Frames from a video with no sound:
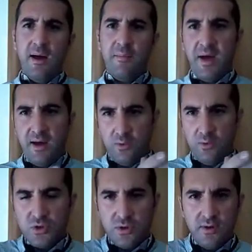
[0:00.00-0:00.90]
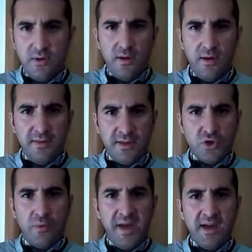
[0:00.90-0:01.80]
about the
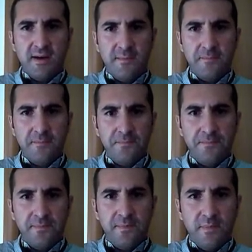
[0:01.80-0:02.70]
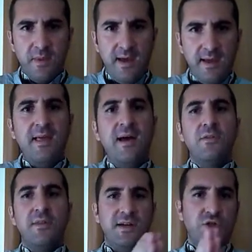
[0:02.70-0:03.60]
topic, and now
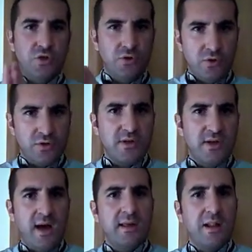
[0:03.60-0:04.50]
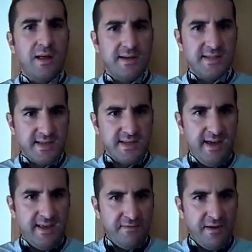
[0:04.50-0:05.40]
they should analyze
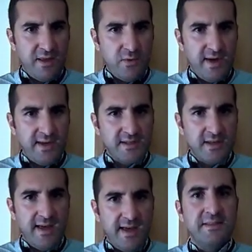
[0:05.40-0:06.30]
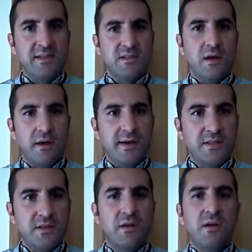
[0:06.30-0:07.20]
and evaluate and
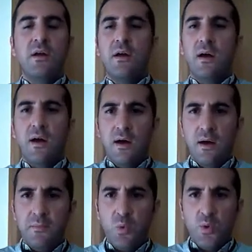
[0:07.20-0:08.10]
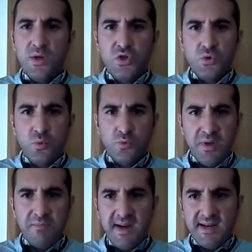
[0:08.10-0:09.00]
decide which would
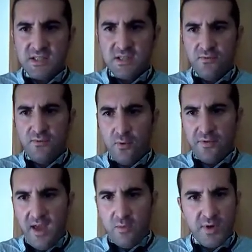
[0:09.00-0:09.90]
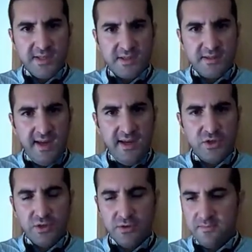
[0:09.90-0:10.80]
be best for their
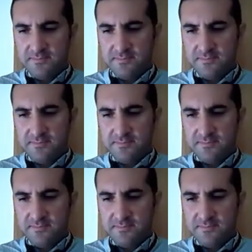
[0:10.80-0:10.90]
presentation.